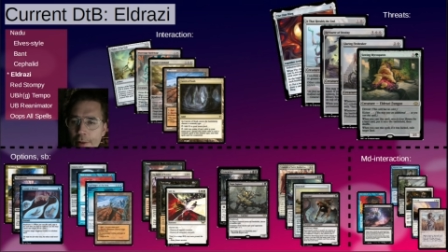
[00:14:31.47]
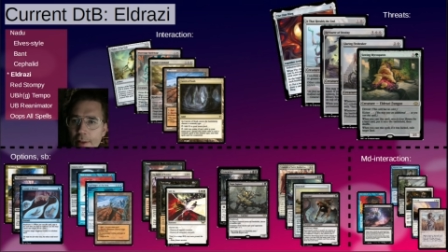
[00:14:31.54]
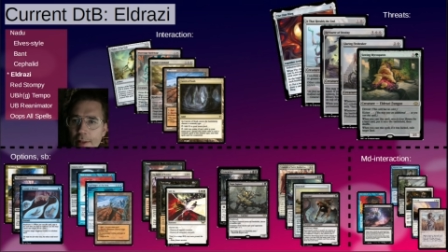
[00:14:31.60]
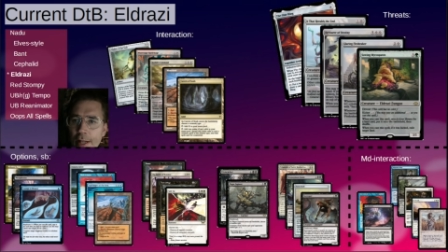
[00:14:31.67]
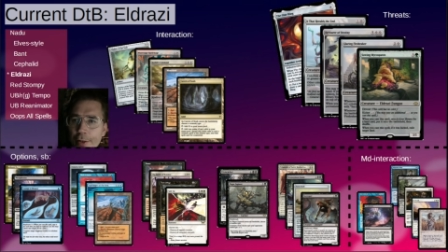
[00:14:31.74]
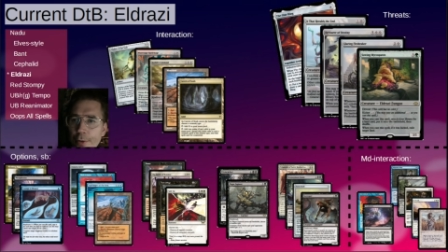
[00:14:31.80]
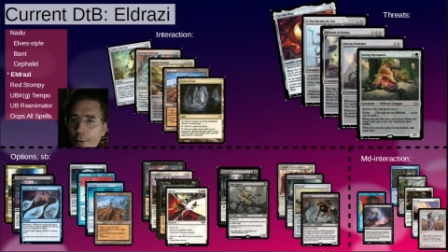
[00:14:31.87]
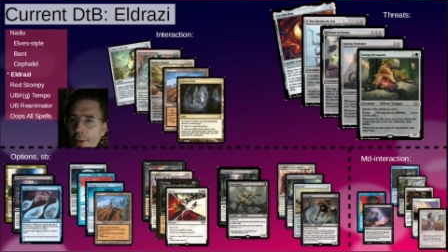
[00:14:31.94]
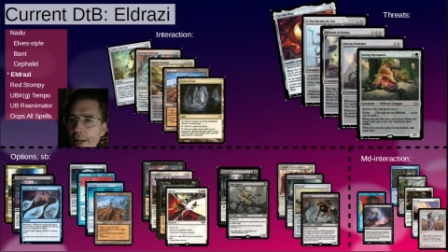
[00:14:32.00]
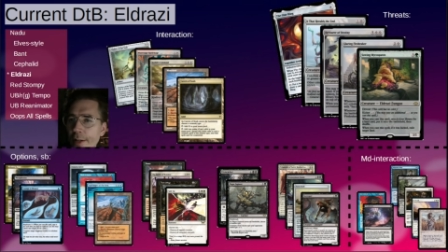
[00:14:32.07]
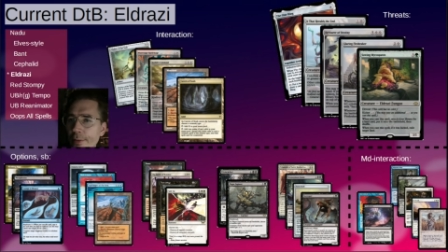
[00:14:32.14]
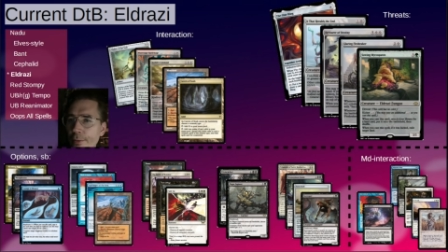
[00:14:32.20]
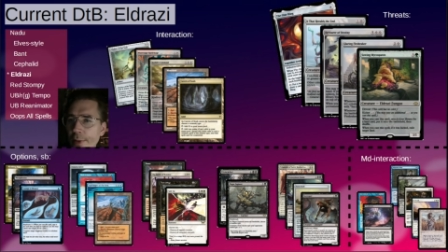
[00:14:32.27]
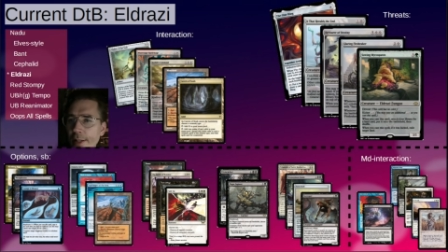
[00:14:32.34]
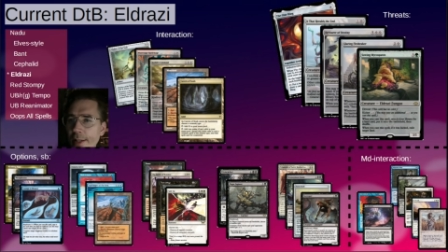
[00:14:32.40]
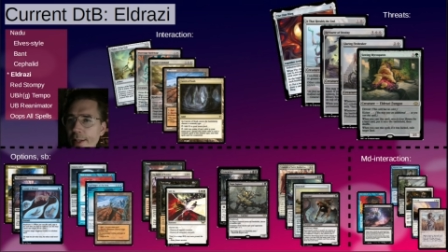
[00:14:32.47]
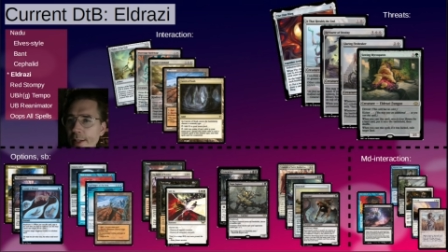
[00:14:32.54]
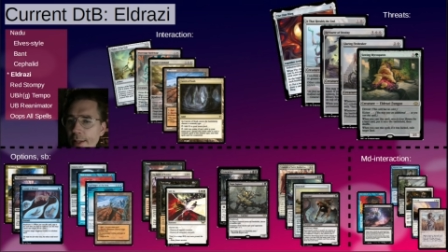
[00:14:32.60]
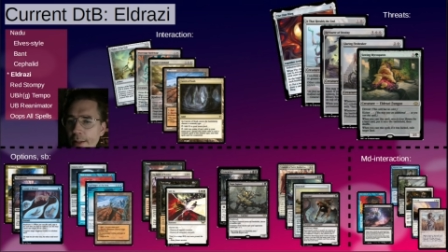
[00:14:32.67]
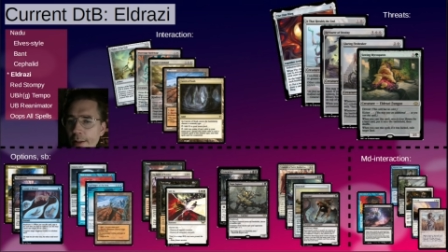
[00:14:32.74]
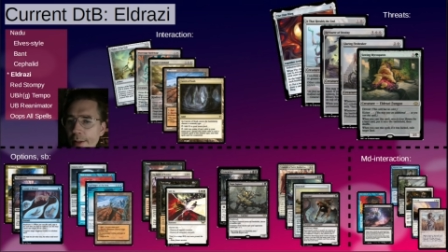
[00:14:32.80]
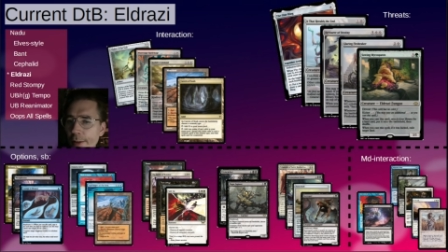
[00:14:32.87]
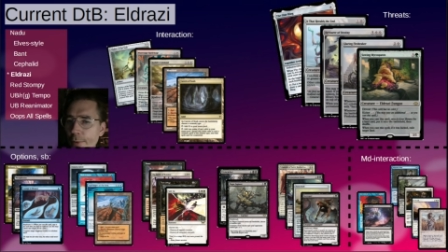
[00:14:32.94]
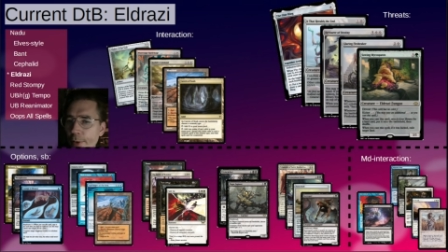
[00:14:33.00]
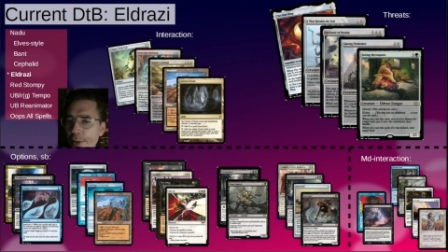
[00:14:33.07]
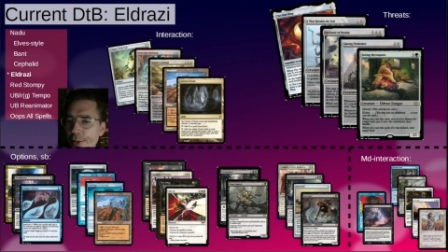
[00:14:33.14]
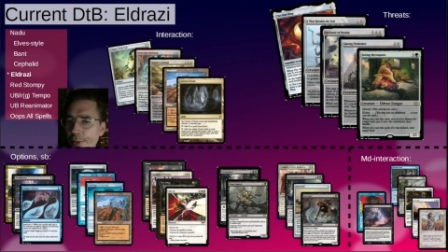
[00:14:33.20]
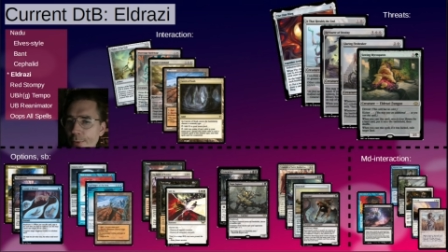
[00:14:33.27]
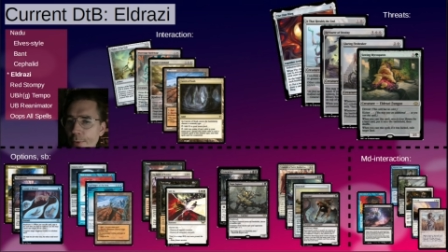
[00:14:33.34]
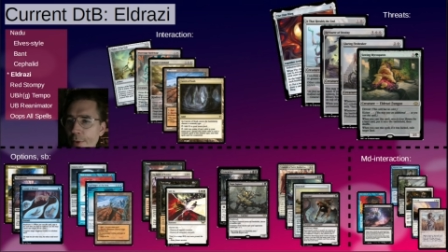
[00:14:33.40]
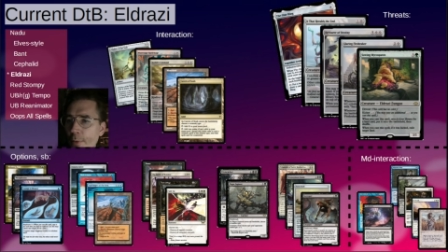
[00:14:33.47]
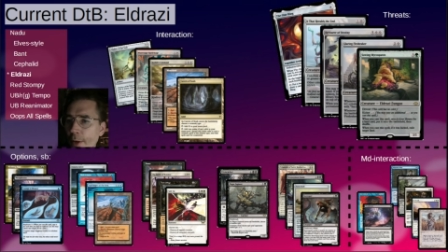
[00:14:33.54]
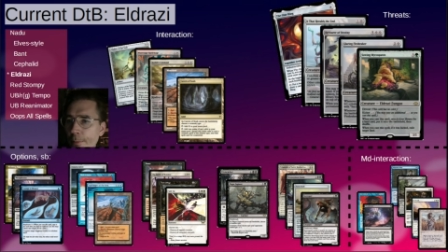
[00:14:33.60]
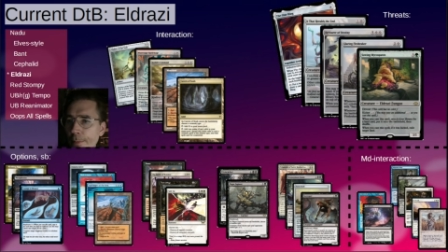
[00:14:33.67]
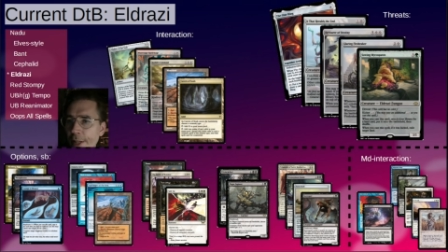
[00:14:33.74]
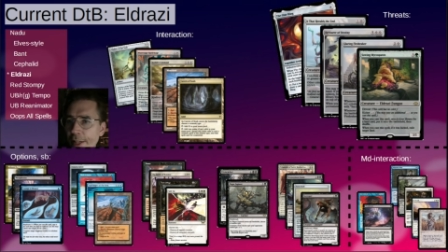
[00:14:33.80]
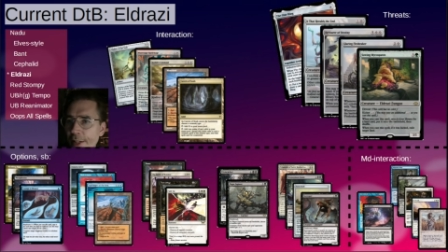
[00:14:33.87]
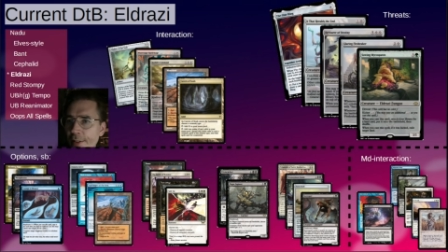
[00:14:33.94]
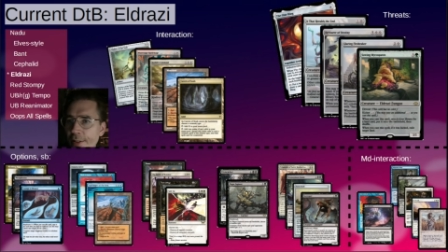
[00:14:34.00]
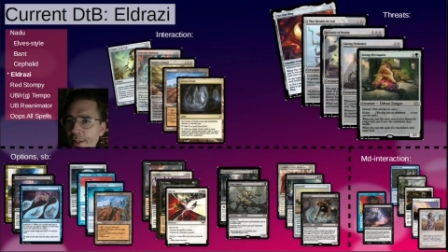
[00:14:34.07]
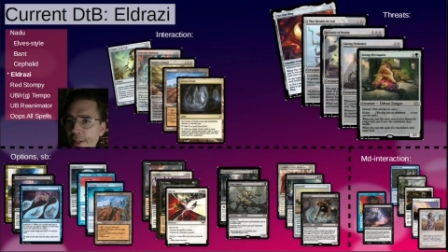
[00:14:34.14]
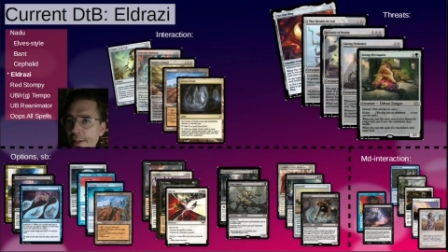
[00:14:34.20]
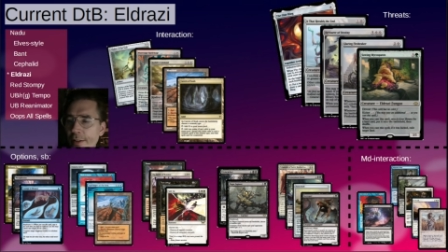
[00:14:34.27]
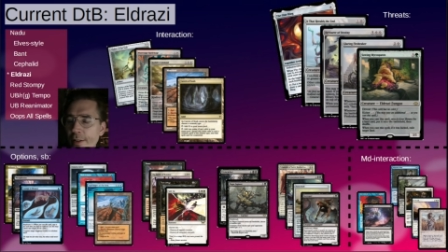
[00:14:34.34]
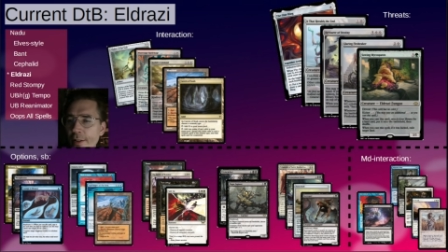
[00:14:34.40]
Like, you can't really kill their creatures with 1 Plague Engineer.